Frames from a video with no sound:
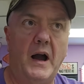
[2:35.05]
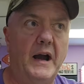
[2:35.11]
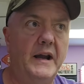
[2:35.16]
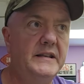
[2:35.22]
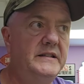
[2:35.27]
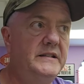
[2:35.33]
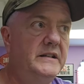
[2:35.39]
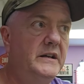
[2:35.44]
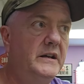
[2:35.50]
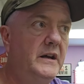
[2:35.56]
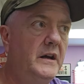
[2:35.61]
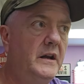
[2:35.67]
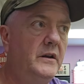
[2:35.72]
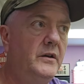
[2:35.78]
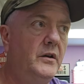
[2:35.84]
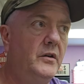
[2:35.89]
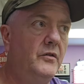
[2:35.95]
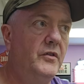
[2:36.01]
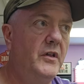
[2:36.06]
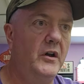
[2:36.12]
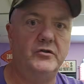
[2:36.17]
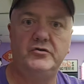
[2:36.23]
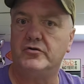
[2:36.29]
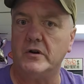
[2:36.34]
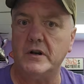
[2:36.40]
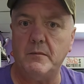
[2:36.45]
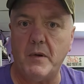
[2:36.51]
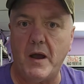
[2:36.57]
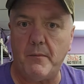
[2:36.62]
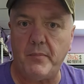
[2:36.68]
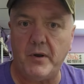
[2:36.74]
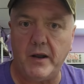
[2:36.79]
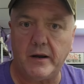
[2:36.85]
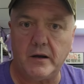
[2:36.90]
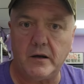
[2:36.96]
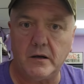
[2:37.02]
I did the Dream
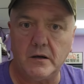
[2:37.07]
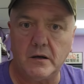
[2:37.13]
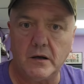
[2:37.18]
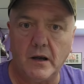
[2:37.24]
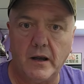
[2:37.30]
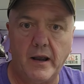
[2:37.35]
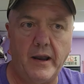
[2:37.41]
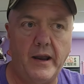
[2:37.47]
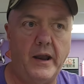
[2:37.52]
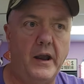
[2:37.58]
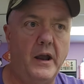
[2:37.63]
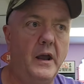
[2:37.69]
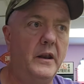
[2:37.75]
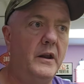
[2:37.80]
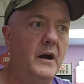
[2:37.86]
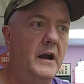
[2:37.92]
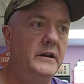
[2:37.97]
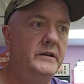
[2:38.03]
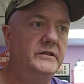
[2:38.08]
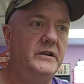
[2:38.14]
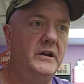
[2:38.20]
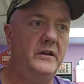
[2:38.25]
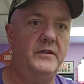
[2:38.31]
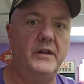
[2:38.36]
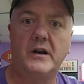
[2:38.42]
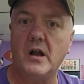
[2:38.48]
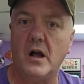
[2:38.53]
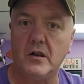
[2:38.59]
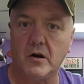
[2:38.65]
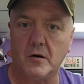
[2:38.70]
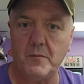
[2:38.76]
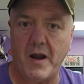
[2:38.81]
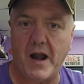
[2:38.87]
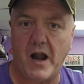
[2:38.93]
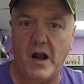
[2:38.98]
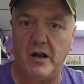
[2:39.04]
Epic, and I did the
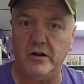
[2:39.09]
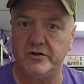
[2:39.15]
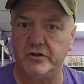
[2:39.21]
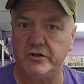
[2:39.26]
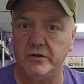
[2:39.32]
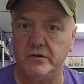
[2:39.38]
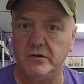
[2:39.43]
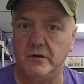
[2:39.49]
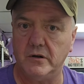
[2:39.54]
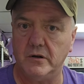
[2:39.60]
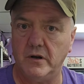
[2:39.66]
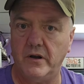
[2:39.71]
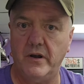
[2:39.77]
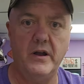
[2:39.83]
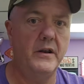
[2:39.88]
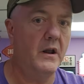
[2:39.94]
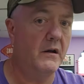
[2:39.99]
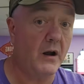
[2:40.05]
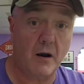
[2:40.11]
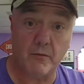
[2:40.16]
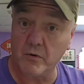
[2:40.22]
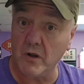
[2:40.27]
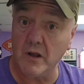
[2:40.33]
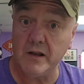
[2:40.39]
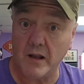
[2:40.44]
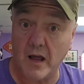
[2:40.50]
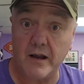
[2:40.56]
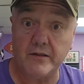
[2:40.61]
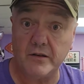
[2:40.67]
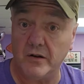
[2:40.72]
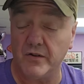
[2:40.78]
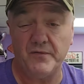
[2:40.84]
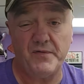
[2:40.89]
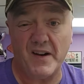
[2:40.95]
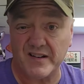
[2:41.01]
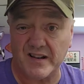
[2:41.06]
Color Match, and I really like
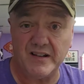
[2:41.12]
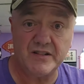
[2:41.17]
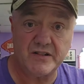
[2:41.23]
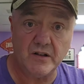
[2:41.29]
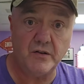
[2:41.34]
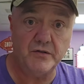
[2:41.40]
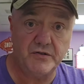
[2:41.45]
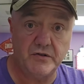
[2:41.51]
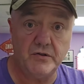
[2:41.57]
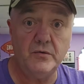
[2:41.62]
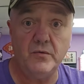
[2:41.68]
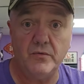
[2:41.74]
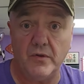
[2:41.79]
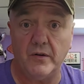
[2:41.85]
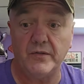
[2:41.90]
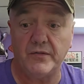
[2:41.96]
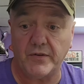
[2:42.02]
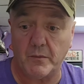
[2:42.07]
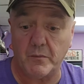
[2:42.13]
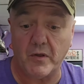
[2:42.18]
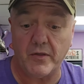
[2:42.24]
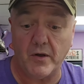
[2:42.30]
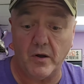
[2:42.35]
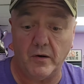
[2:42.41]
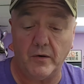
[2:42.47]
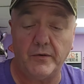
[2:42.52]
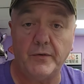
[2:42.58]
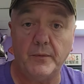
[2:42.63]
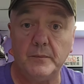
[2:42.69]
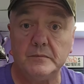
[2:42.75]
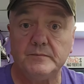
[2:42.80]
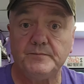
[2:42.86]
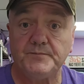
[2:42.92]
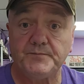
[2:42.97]
those. In fact, I still do some of those.